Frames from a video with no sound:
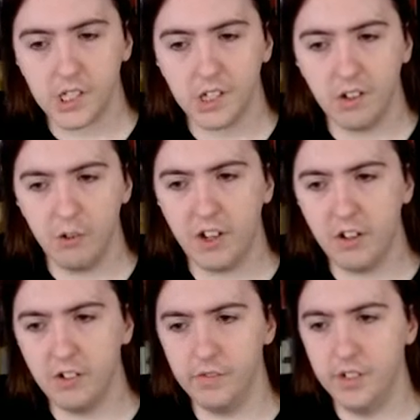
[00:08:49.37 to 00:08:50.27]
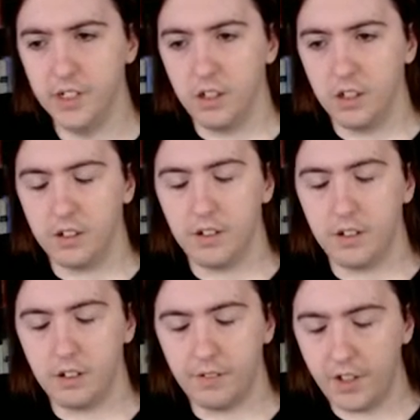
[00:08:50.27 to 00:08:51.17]
Also,
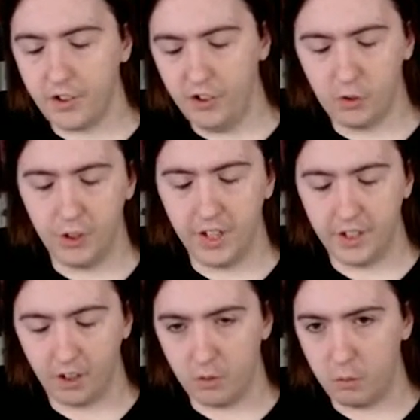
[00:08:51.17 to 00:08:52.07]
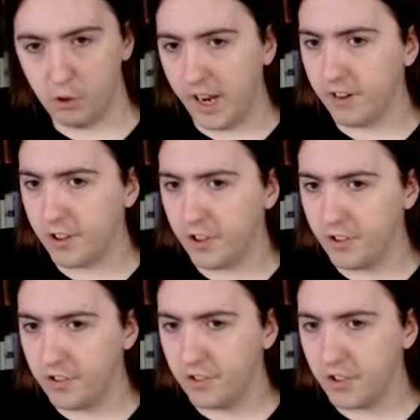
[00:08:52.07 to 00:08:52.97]
the first novel contains a lot more
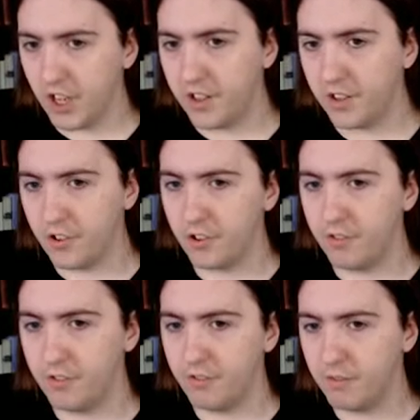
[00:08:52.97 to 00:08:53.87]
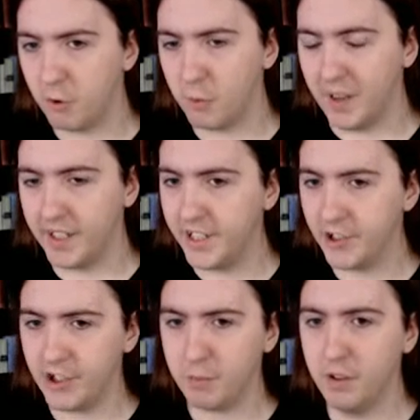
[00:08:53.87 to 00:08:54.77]
characters, and is sort of more about
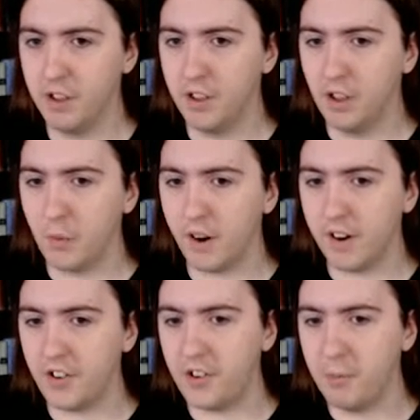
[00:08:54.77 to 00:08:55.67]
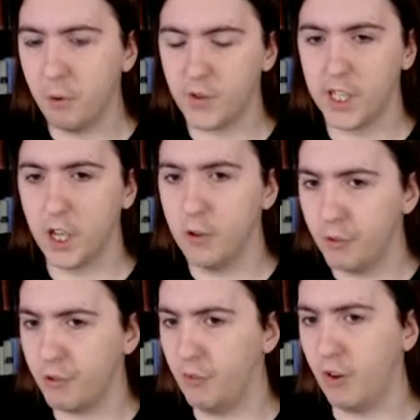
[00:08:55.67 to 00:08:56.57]
leadership, whereas this is more of a lone
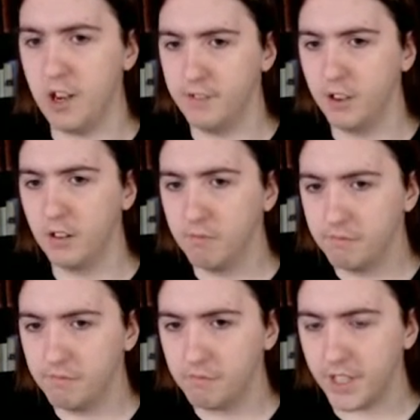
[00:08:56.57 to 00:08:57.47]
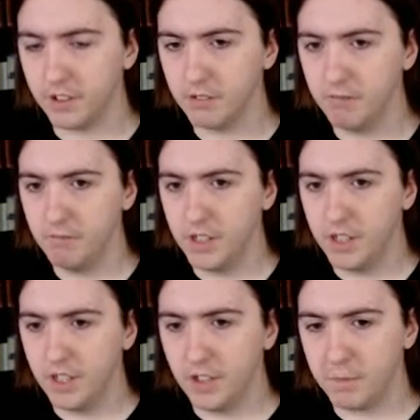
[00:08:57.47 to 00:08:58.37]
survival deal.
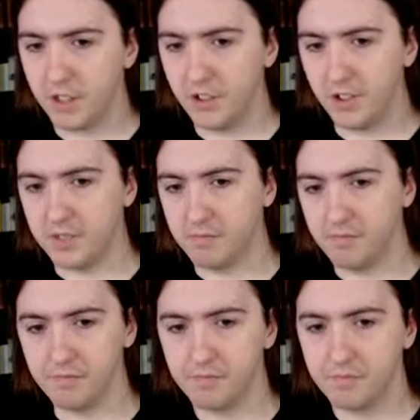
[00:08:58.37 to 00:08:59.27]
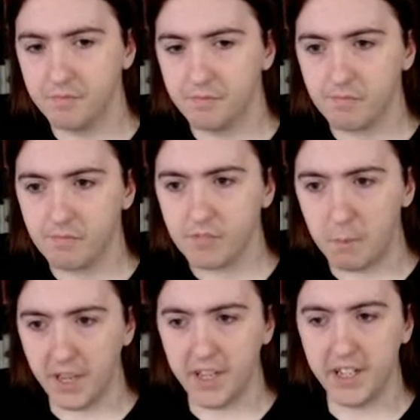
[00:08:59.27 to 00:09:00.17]
Because
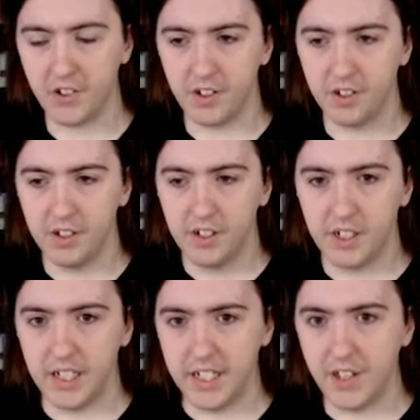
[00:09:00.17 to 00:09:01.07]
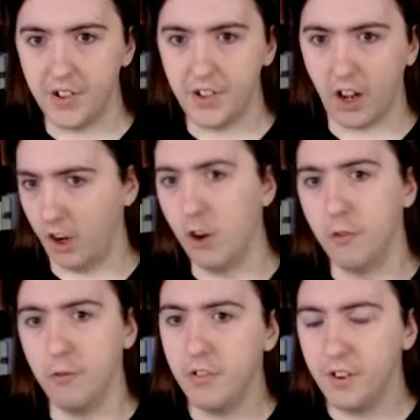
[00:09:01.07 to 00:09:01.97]
Billings is
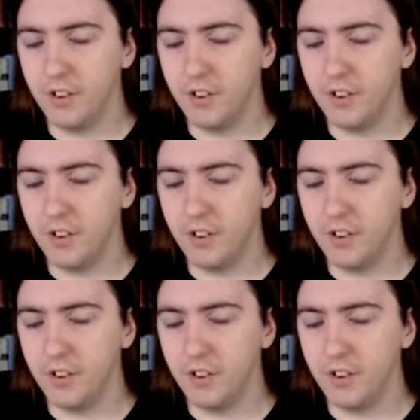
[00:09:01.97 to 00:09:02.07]
alone.